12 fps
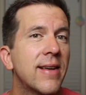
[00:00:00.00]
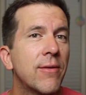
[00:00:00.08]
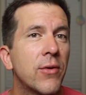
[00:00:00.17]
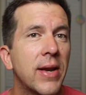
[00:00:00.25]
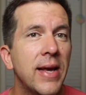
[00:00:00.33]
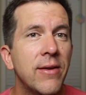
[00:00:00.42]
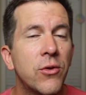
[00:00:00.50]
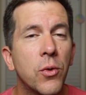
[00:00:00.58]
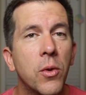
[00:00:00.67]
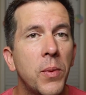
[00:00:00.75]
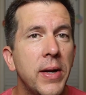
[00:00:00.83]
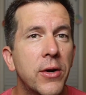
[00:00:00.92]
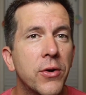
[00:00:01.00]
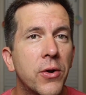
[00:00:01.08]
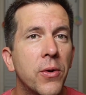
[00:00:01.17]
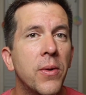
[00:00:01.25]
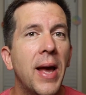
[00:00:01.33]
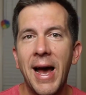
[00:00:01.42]
several days to a week or
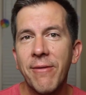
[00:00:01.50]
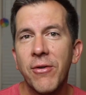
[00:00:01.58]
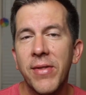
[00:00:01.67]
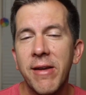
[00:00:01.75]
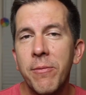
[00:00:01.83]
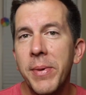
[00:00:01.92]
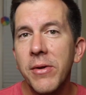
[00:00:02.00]
two, after they've